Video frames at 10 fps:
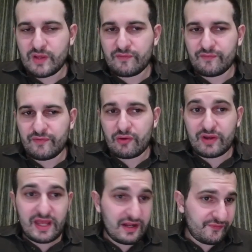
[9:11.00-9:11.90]
very
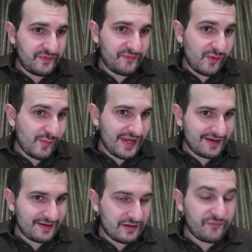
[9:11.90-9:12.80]
healthy for
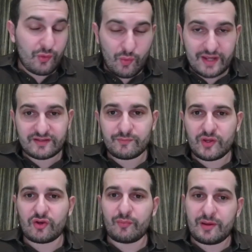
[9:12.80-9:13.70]
white,
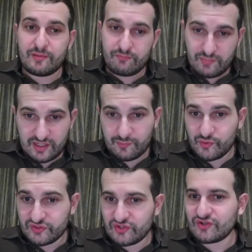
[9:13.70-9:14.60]
and the
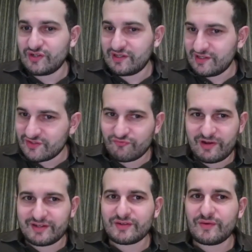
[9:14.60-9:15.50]
position is
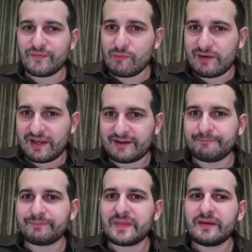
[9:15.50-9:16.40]
great for black.
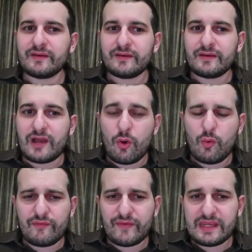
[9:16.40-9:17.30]

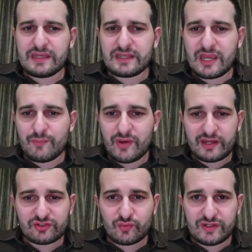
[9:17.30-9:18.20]
However, in the game knight
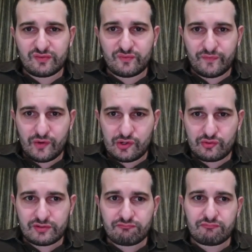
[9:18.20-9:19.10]
to e2 followed,
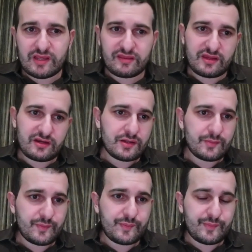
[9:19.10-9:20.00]
and then
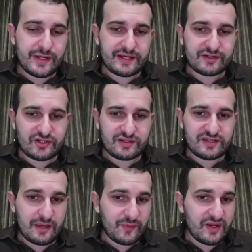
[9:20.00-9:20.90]
black just
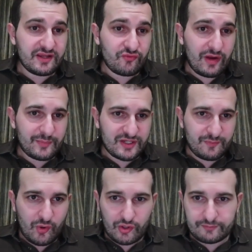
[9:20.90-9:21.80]
happily grabbed the pawn.